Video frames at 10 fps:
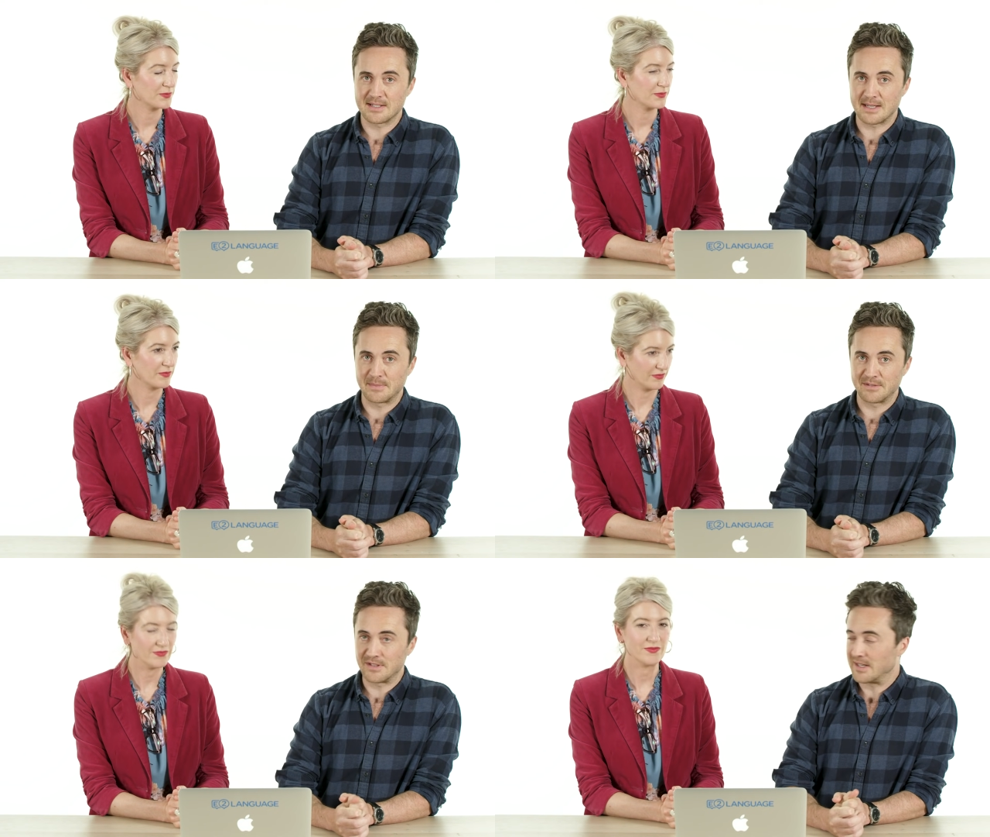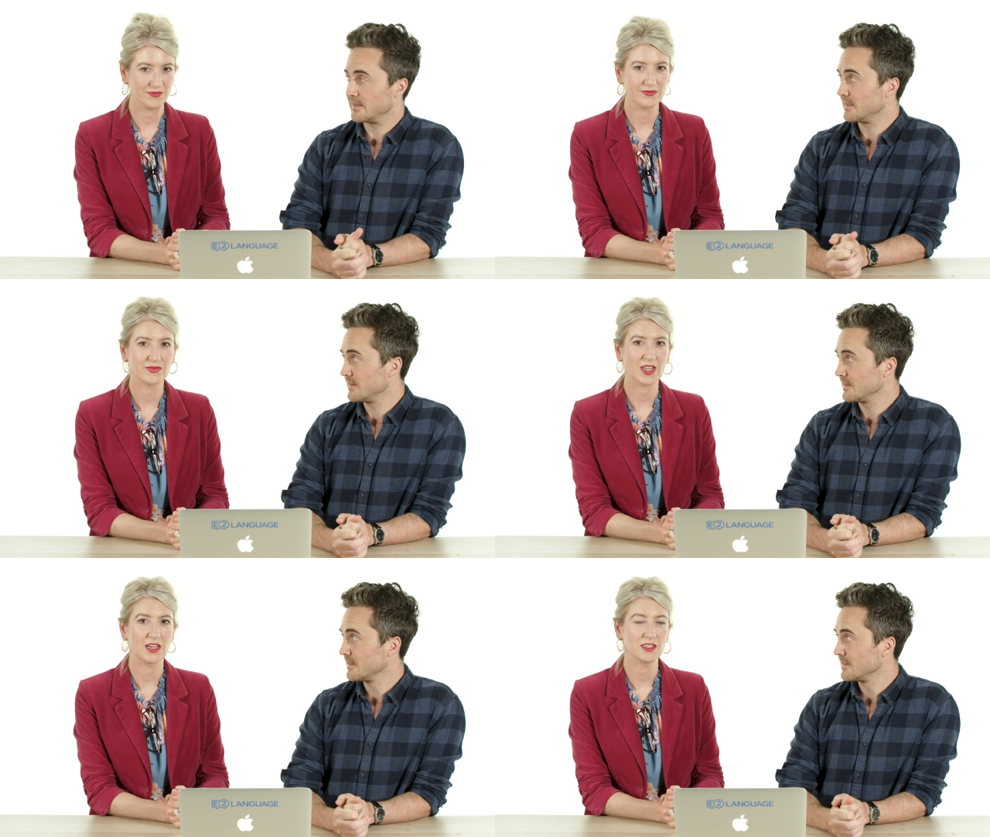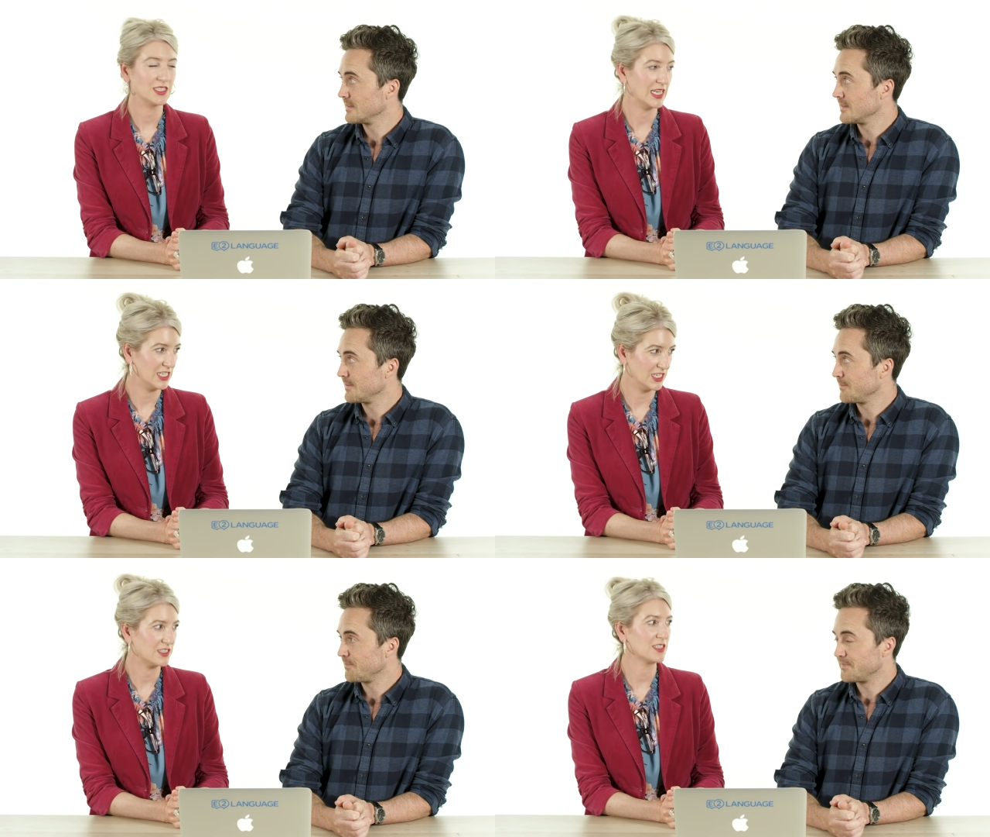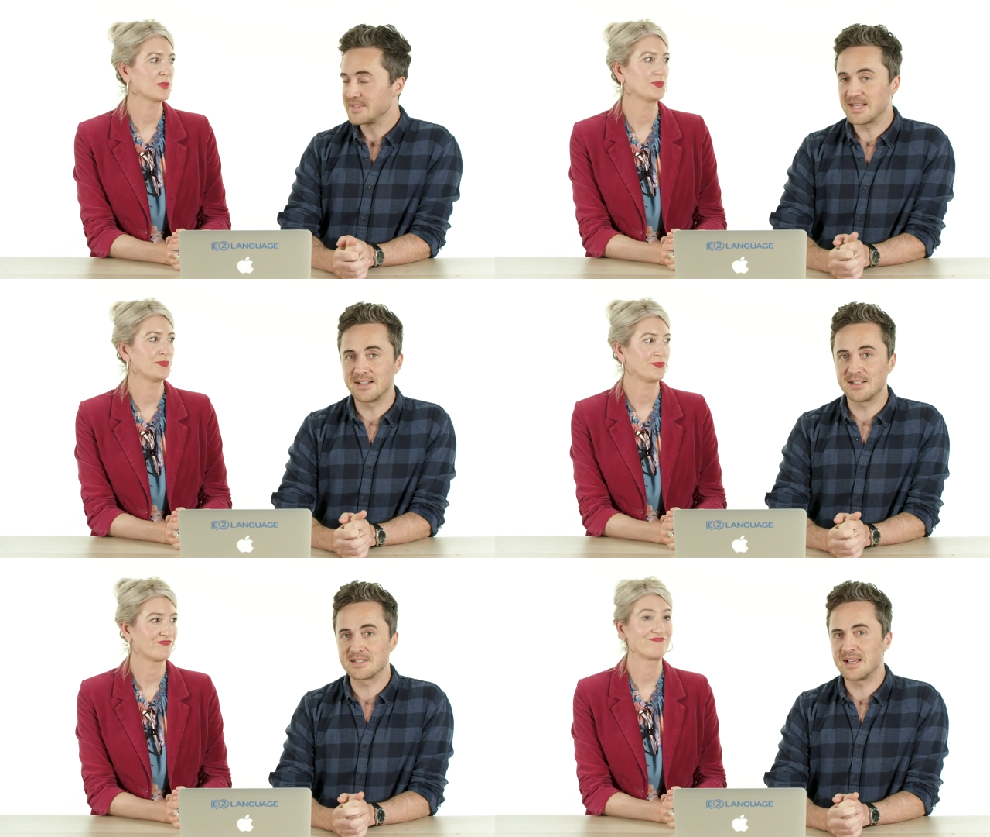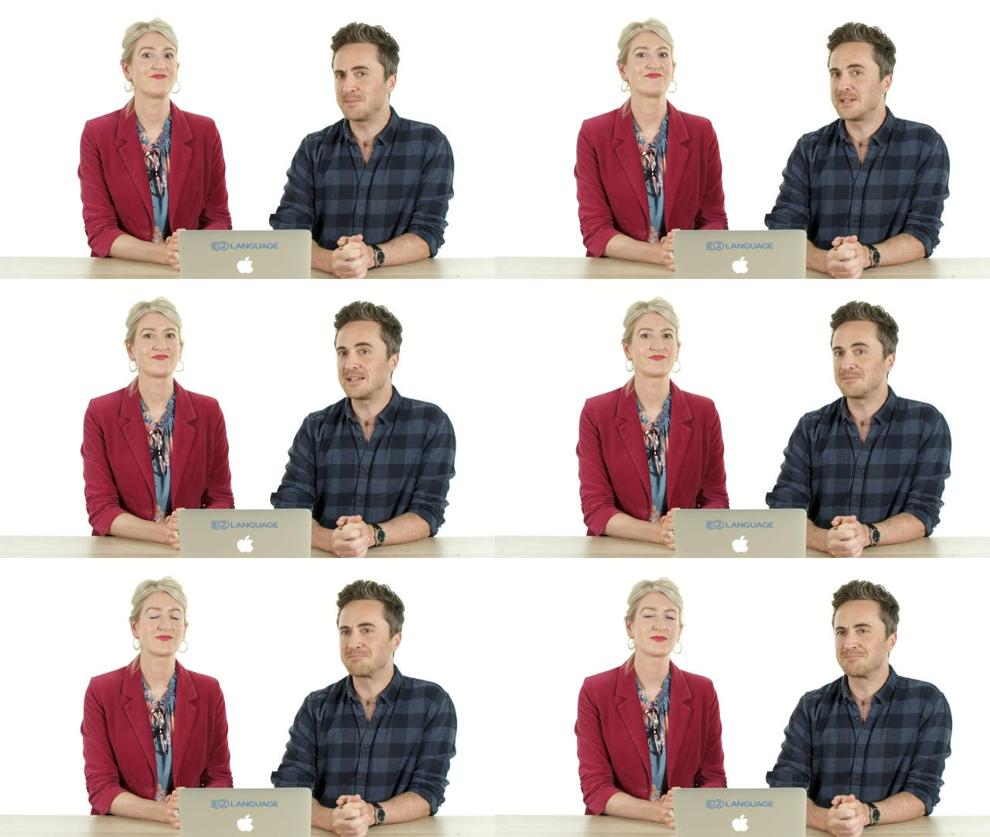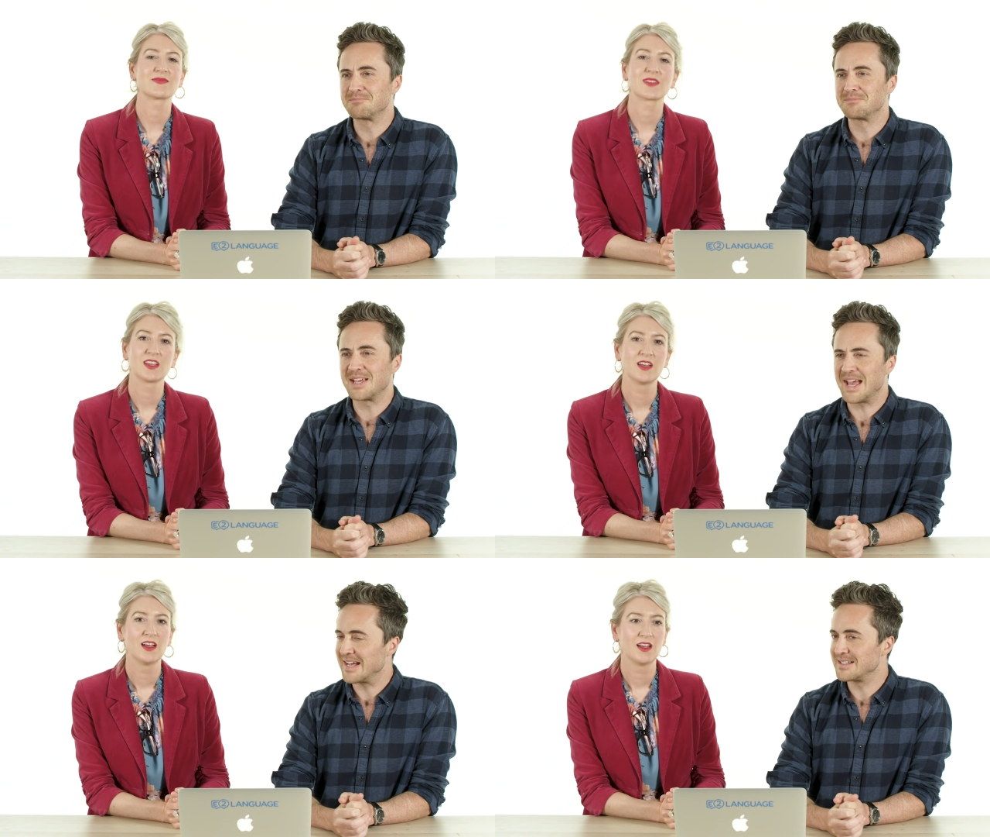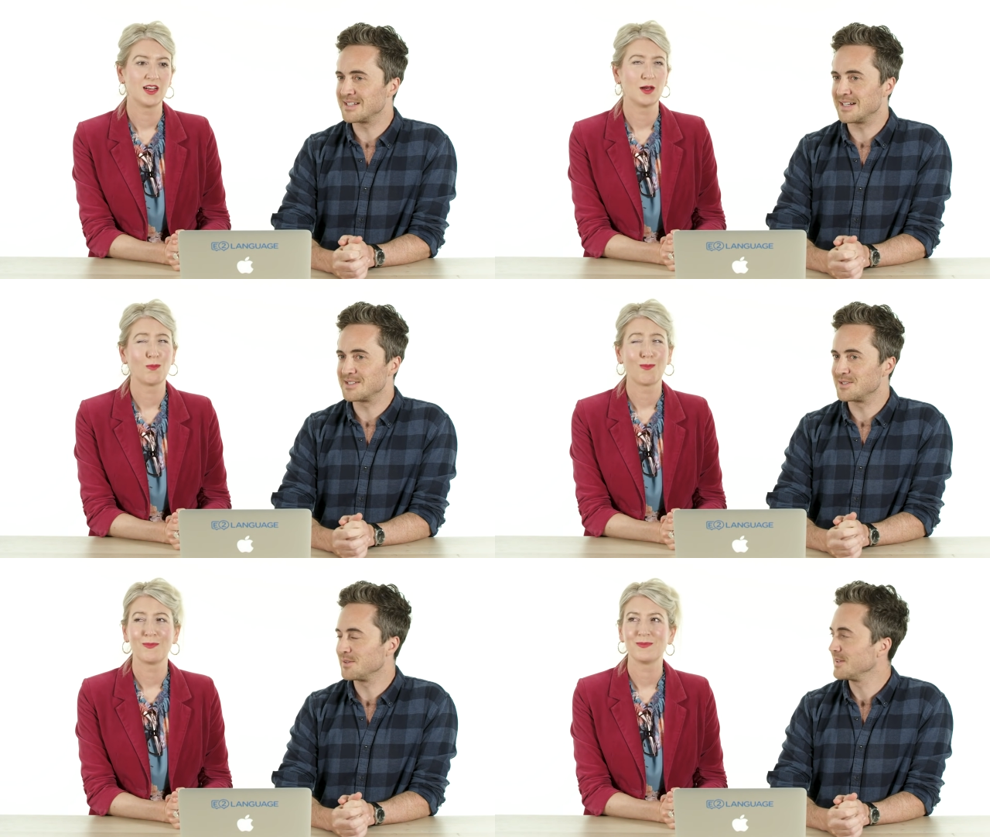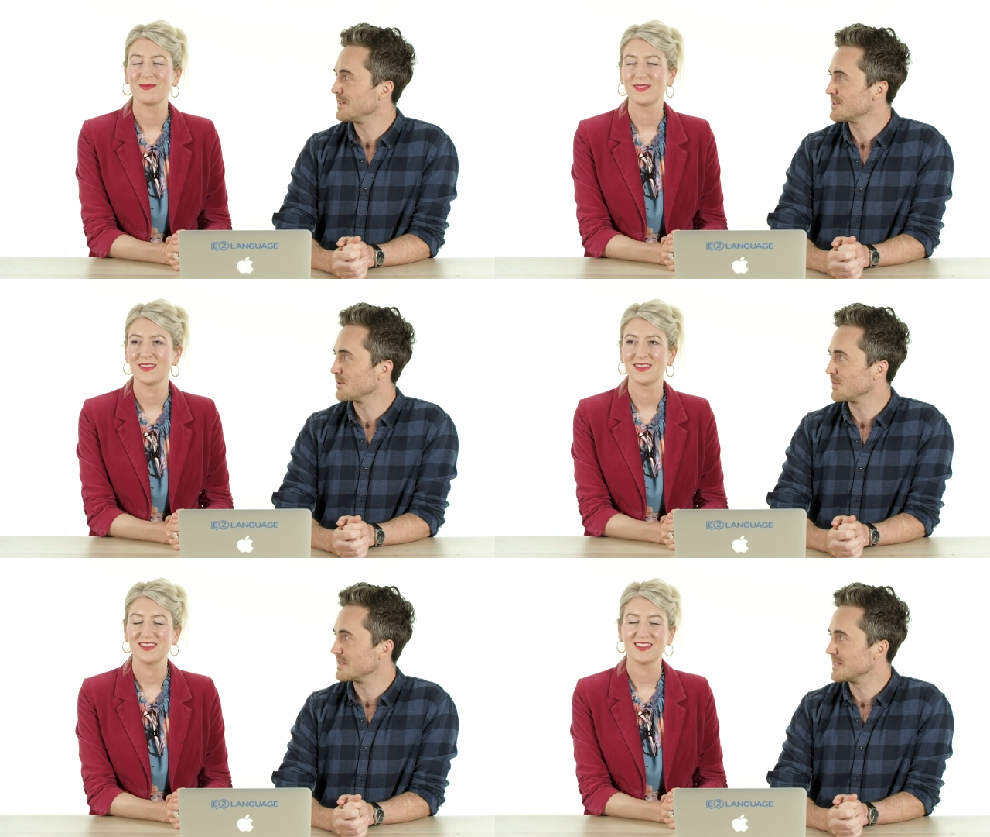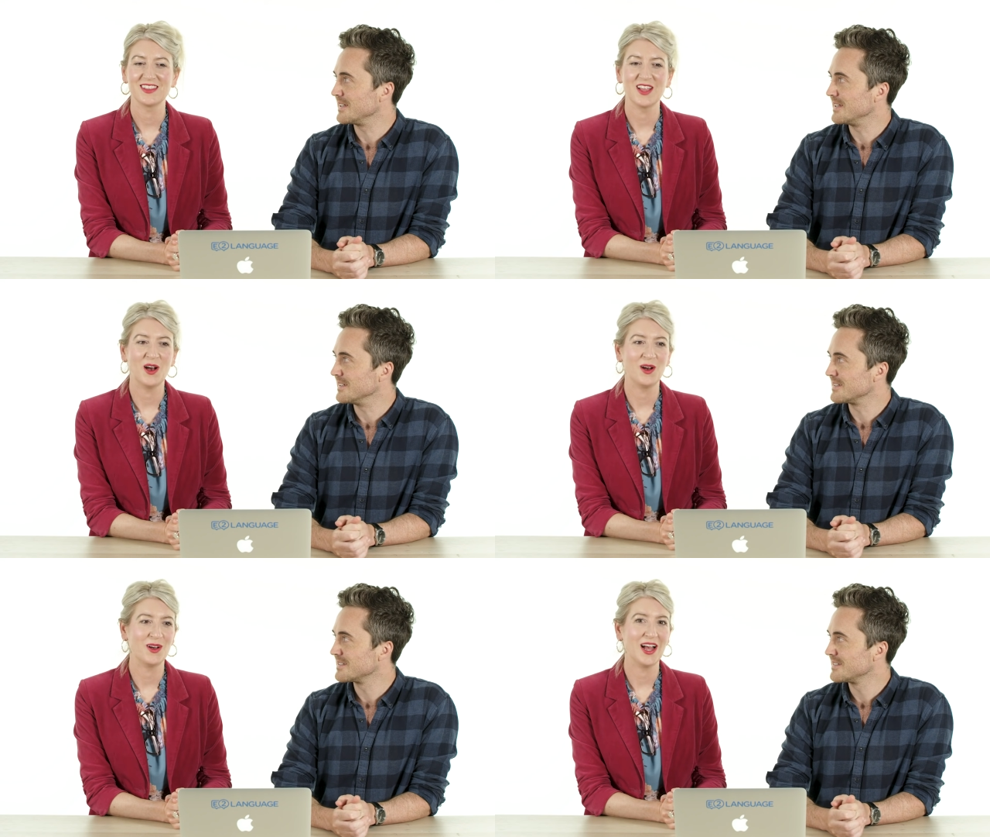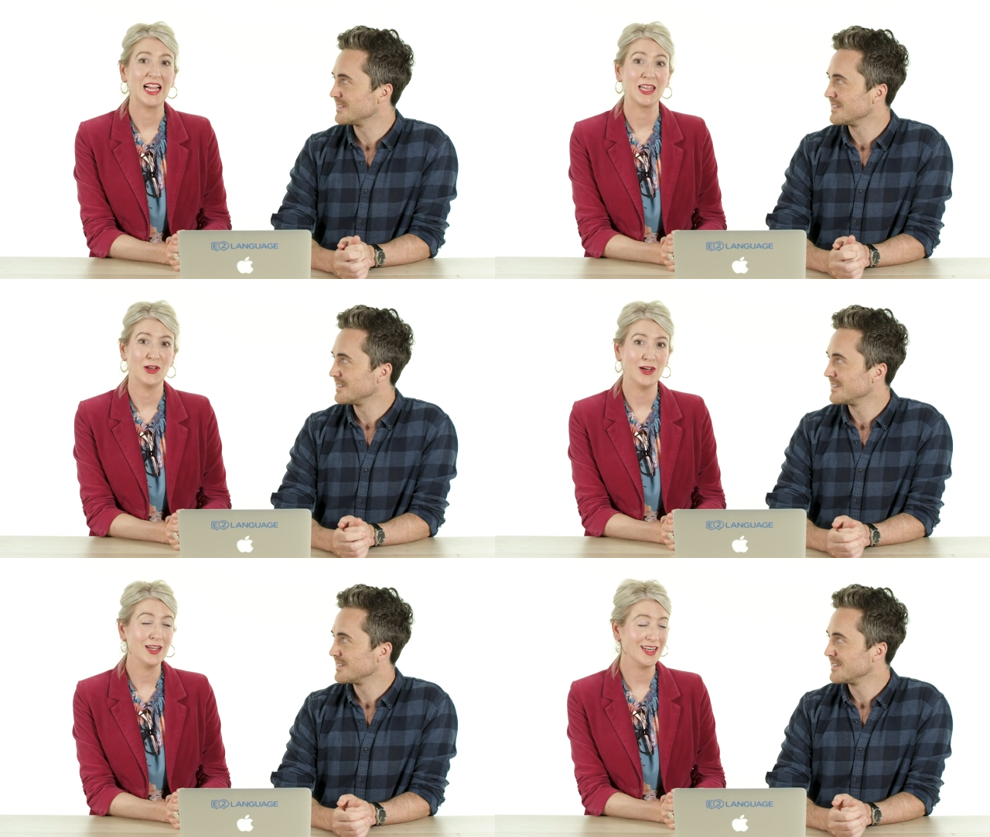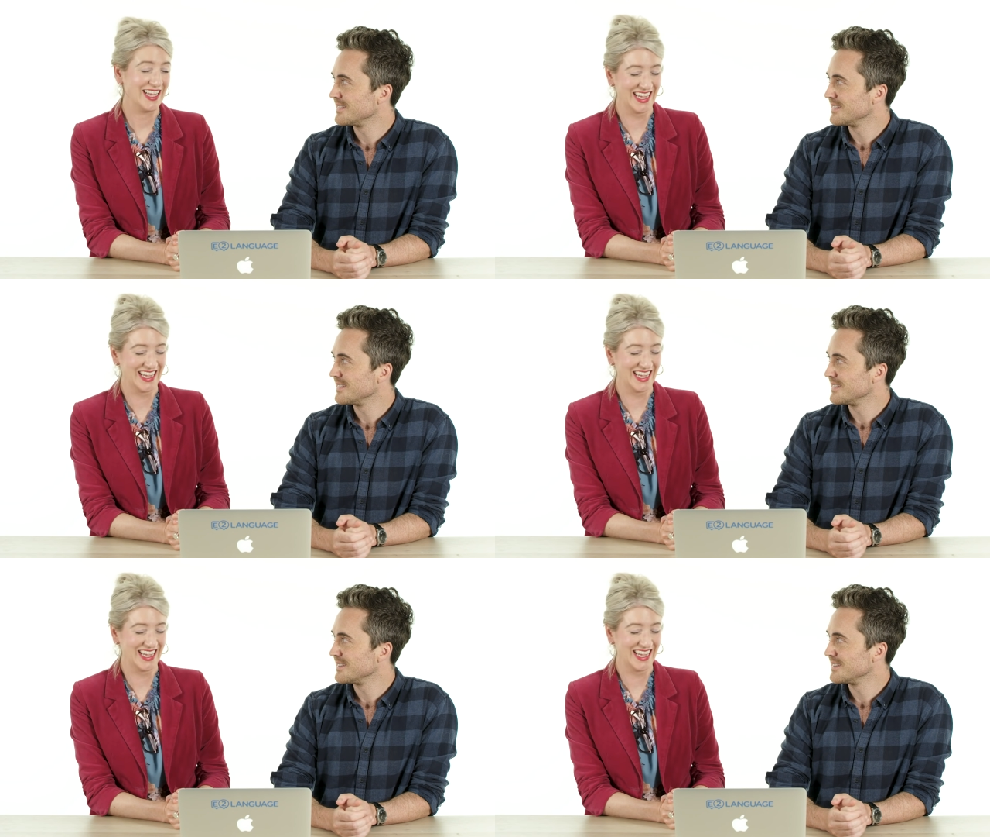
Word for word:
Speaker 1: examiner for how long? 10 years. 10 years. How many candidates do you think you saw in 10 years? Uh,
Speaker 2: a lot.